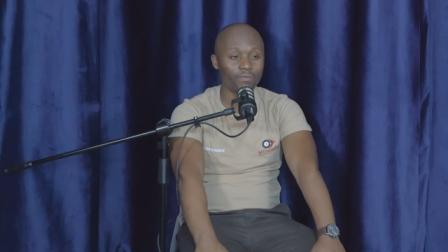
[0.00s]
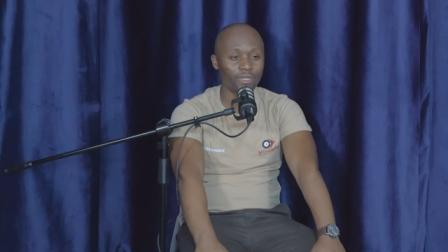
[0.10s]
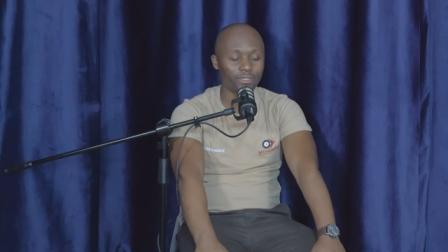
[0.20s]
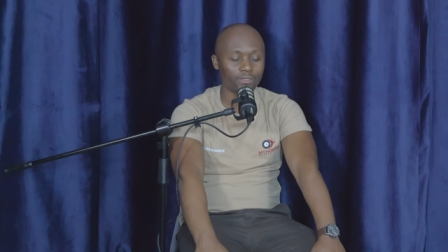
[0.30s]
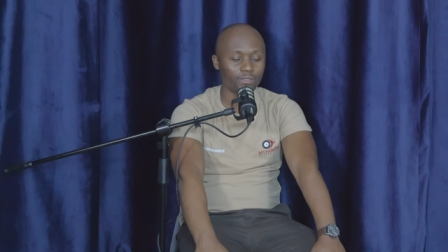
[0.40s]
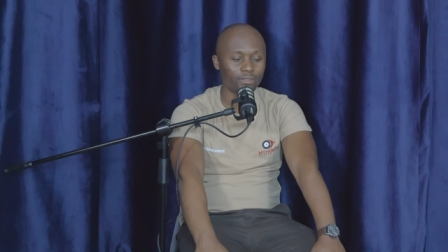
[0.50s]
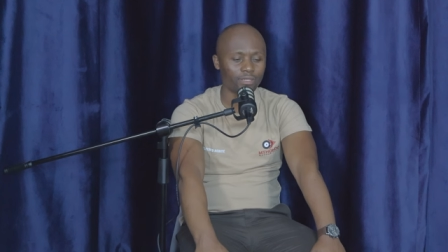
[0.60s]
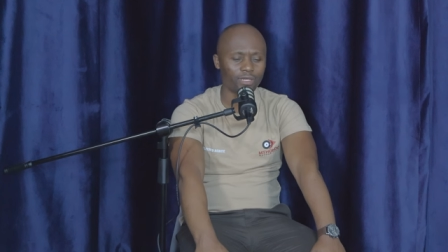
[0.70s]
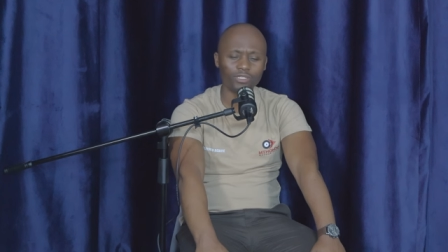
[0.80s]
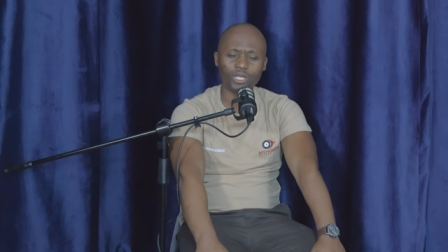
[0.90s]
evidence.
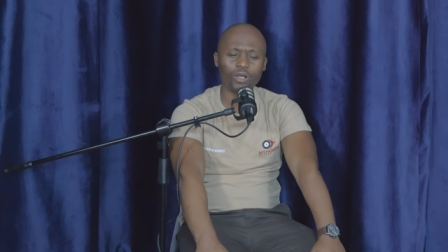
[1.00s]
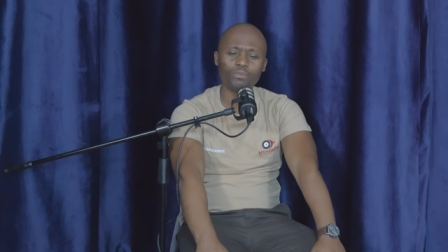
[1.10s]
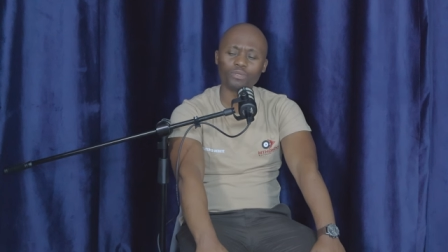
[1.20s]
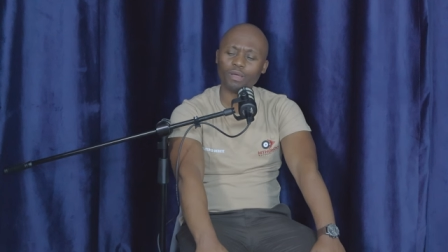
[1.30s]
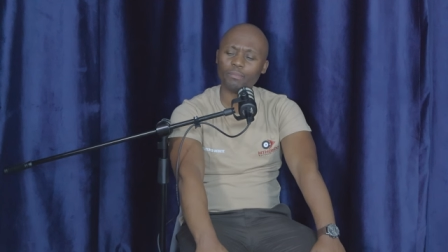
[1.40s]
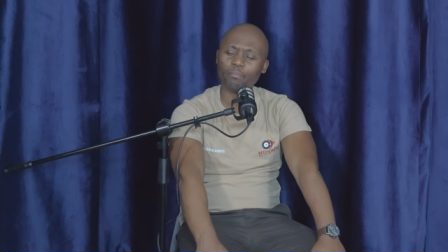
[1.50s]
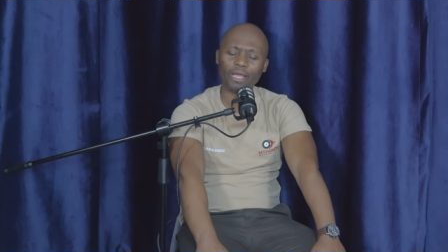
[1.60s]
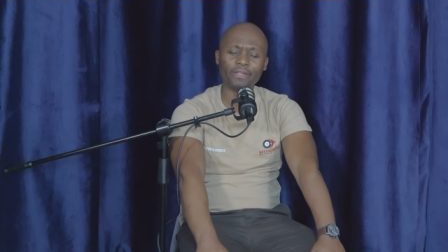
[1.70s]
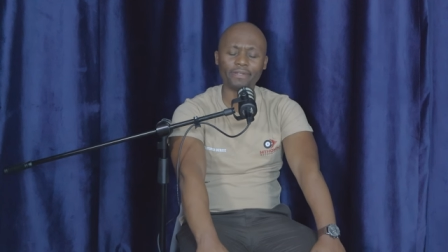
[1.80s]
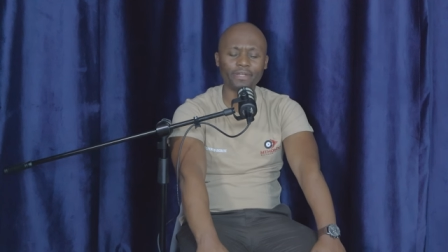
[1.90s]
Is Jacob Zuma a
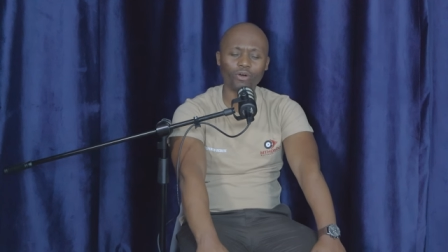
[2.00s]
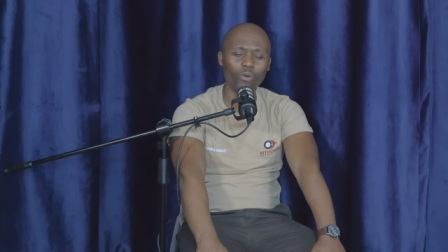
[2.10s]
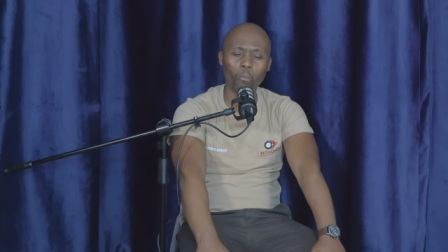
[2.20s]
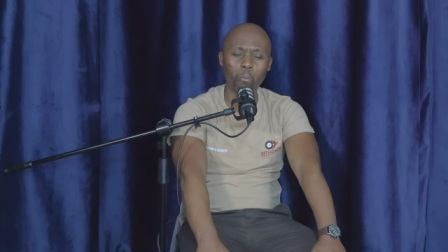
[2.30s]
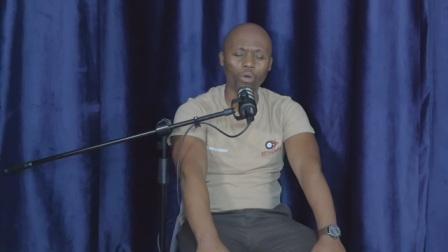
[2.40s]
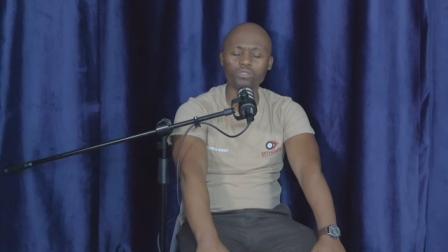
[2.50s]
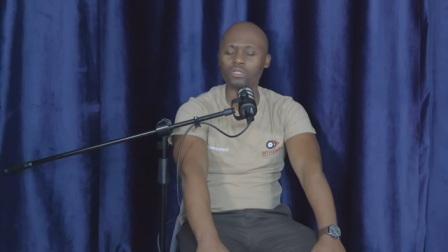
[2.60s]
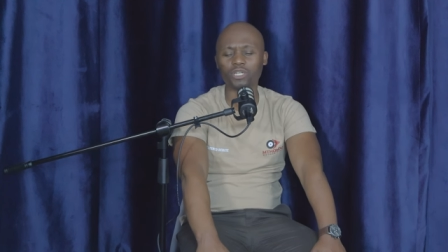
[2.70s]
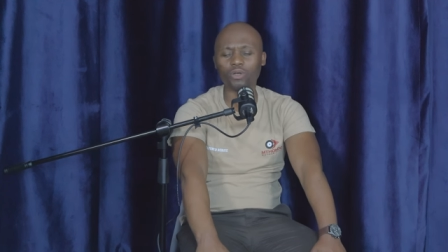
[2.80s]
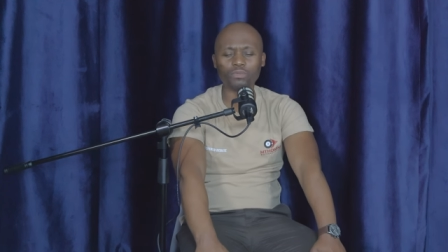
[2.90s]
bad leader or is
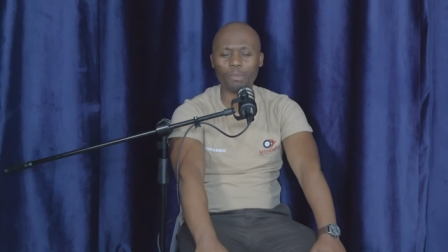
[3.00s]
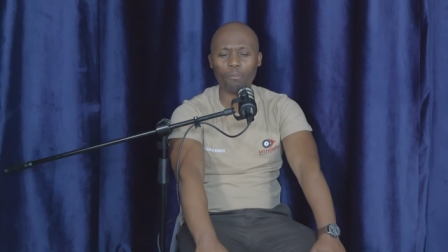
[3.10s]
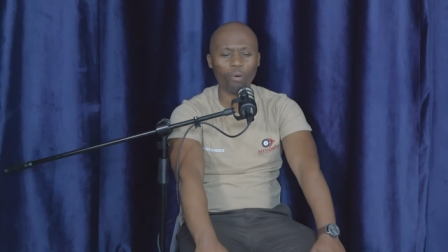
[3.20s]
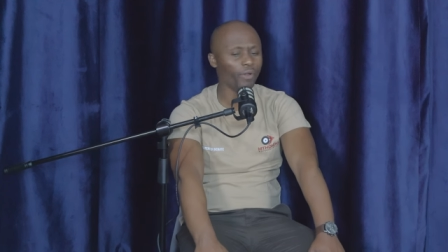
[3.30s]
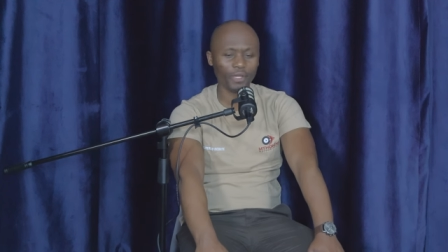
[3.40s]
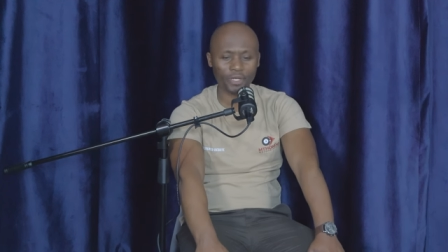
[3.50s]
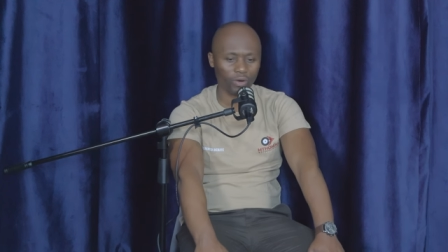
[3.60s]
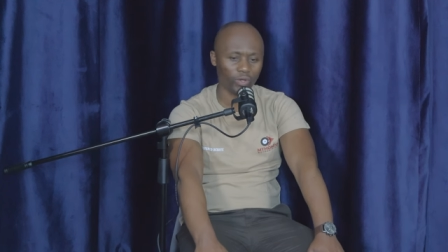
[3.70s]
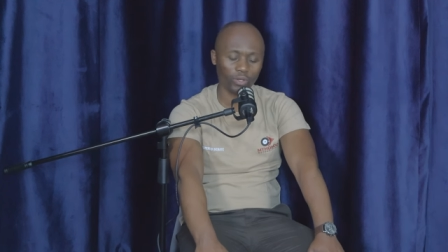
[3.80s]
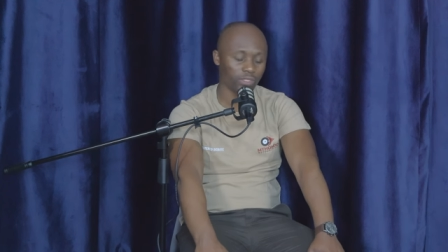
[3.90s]
it Jacob Zuma a born leader
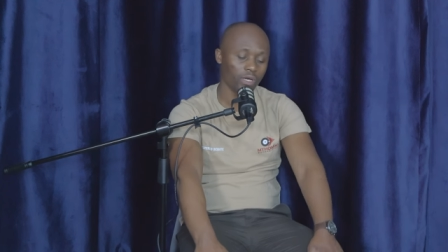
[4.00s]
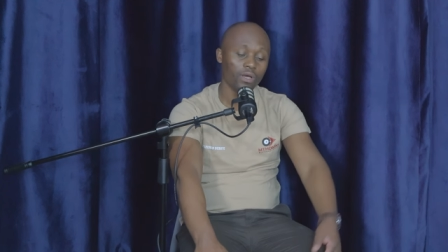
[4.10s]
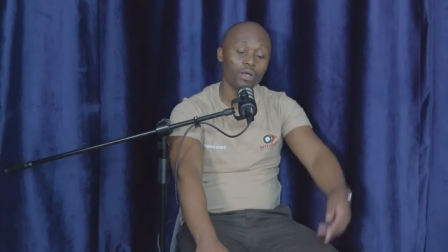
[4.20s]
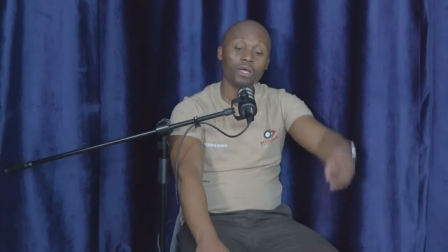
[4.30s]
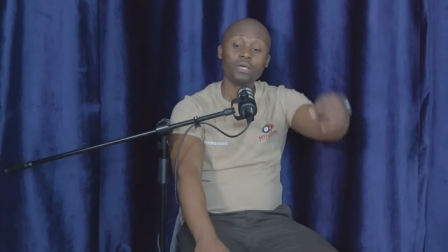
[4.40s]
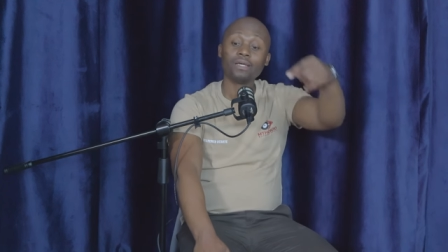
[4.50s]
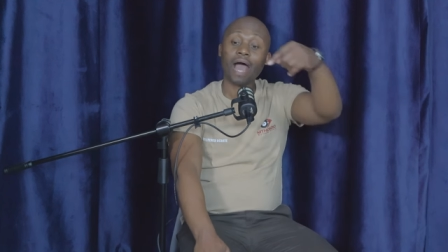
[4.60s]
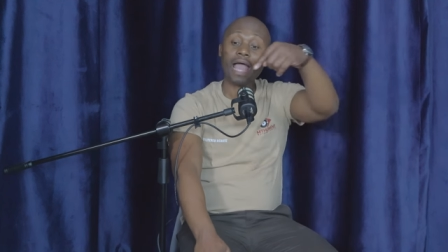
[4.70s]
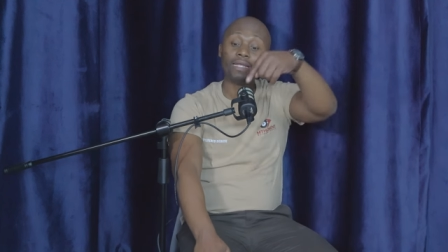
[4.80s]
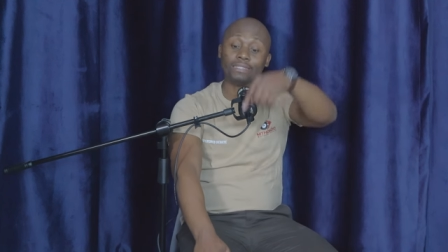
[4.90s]
or not?
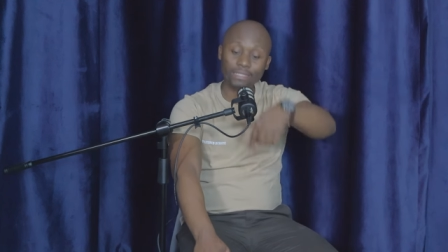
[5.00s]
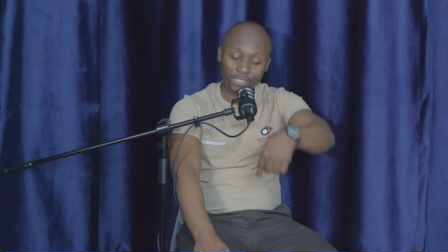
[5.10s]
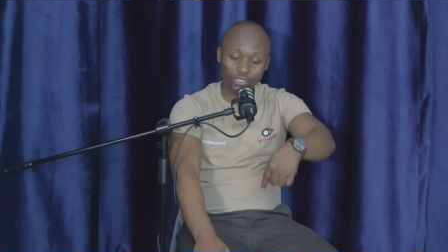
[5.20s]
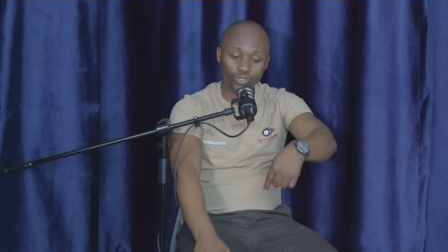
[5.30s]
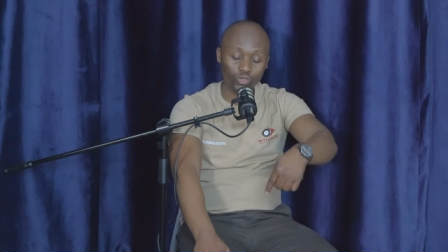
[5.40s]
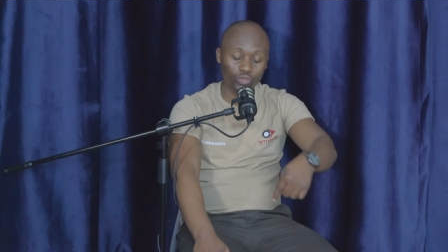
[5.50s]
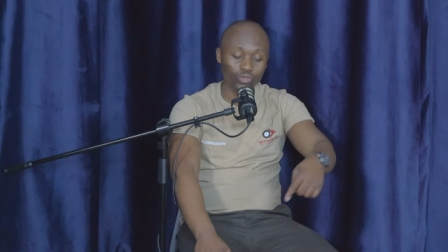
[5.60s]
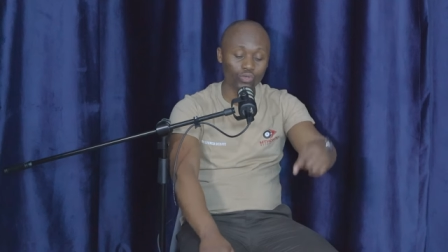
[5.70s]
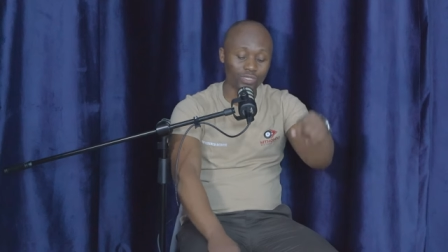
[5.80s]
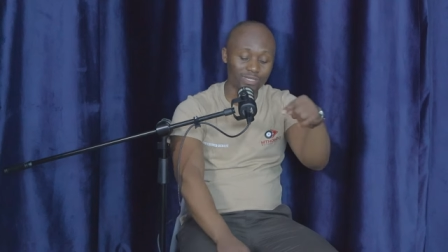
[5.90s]
I need you
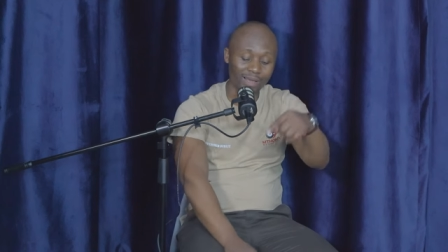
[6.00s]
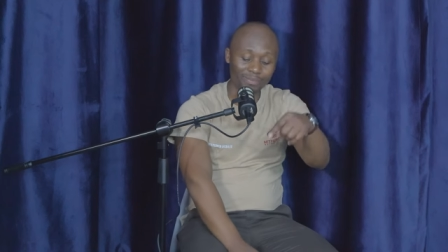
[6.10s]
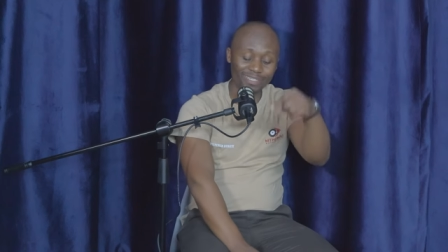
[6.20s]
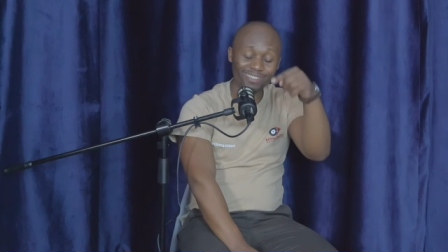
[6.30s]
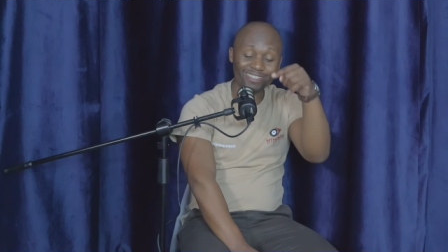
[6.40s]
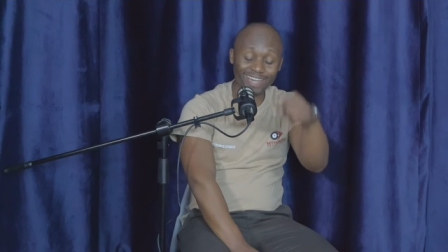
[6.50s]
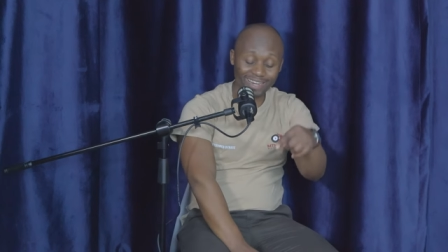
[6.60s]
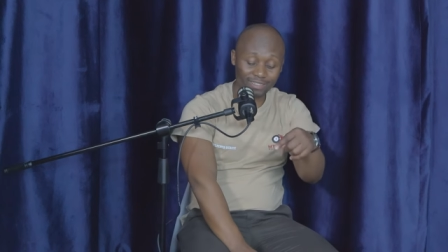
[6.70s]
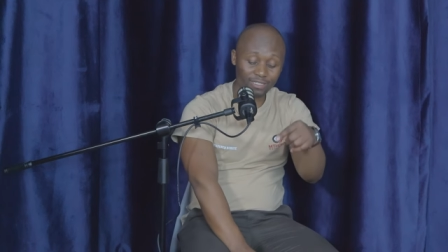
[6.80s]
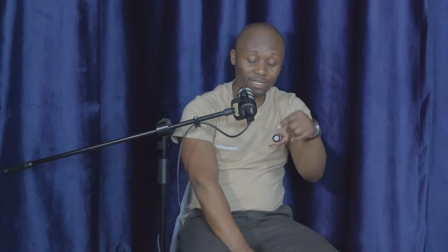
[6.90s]
to
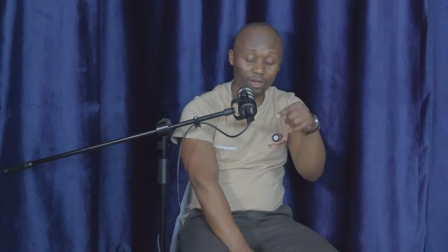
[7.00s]
substantiate